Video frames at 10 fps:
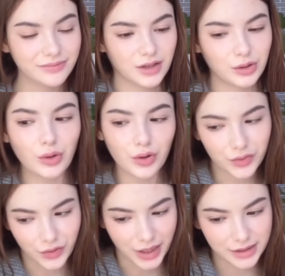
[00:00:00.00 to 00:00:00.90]
You all
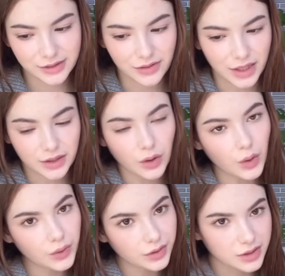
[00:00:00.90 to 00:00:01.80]
write that,
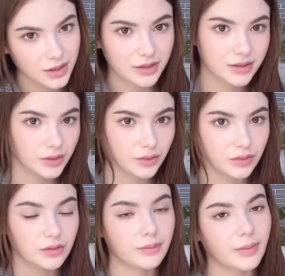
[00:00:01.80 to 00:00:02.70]
oh, your skin is so
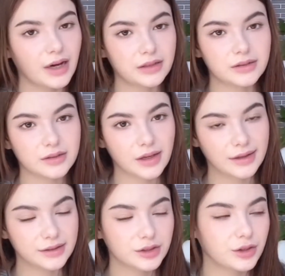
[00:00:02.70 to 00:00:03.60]
good, but
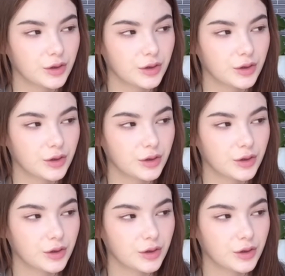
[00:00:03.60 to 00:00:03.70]
guys,